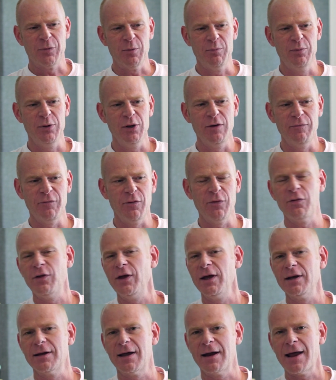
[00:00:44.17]
the beautiful
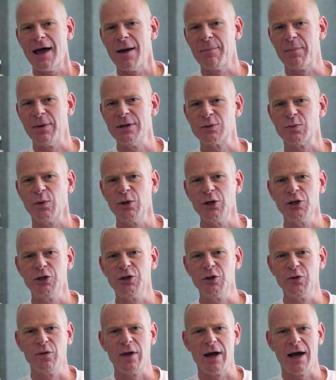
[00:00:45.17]
thing that happens when you
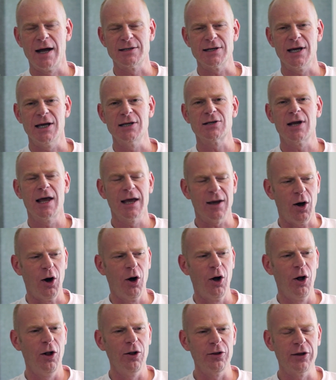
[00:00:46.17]
do that is like
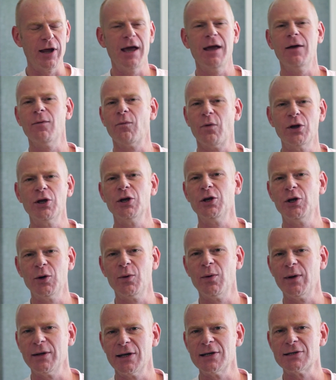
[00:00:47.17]
all day when you're
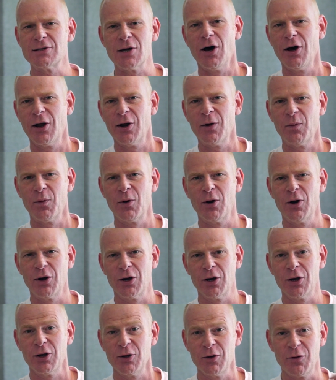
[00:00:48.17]
doing this other
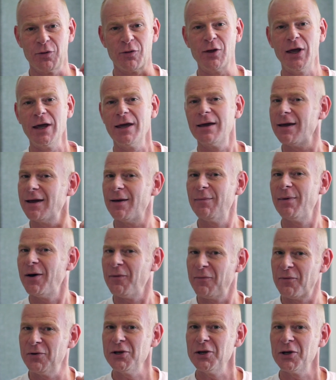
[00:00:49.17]
work, you're thinking
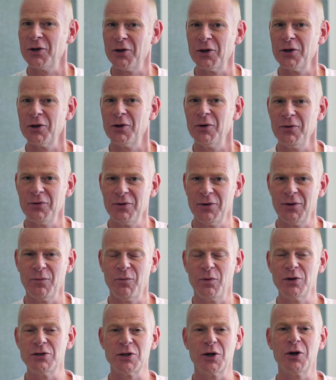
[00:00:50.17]
about what
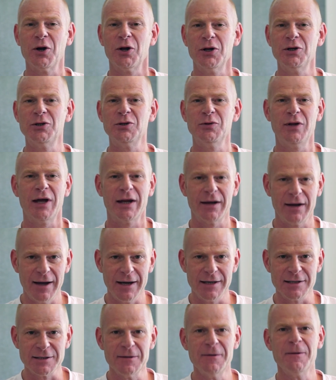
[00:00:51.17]
you're gonna do that
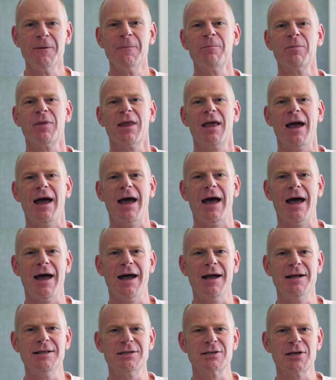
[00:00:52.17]
night.
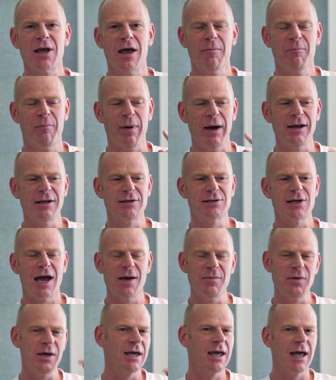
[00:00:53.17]
And by the
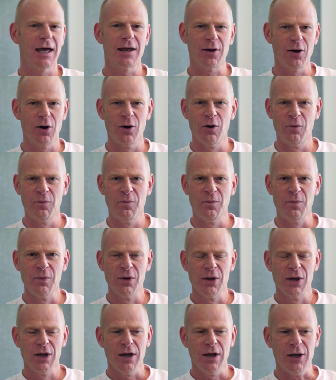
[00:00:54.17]
time you get home,
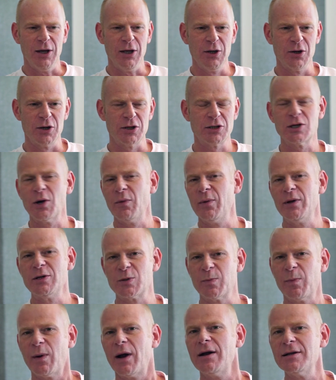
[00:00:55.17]
you're so
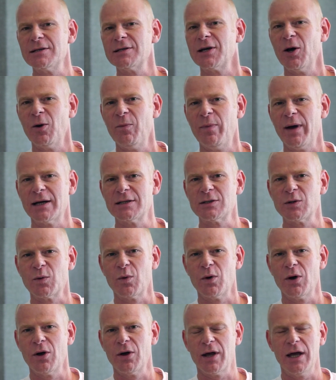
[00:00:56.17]
inspired to go back to
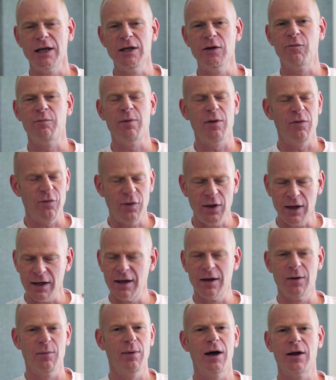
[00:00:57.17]
work, and you've been
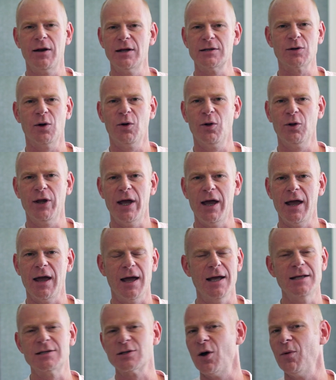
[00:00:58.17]
thinking about it all
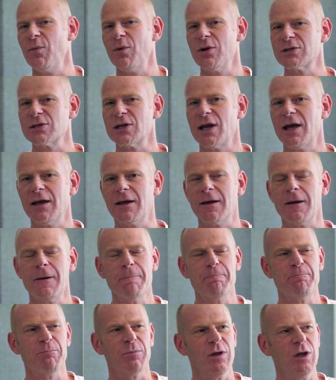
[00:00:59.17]
day. It's almost like
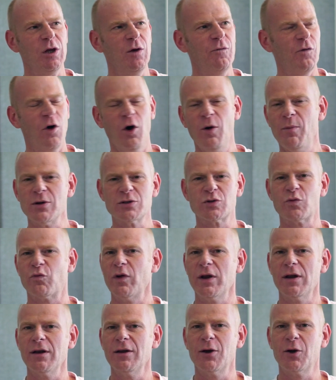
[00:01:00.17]
you've almost
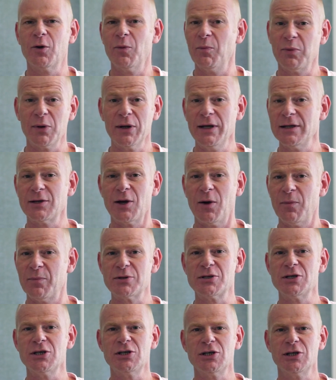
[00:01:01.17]
written the complete
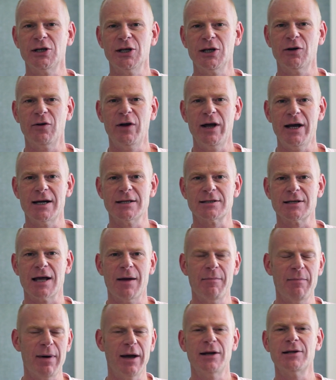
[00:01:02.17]
composition in your head.
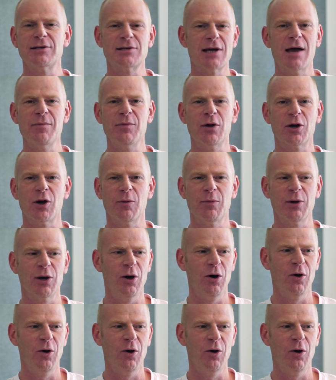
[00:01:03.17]
And by the time you're coming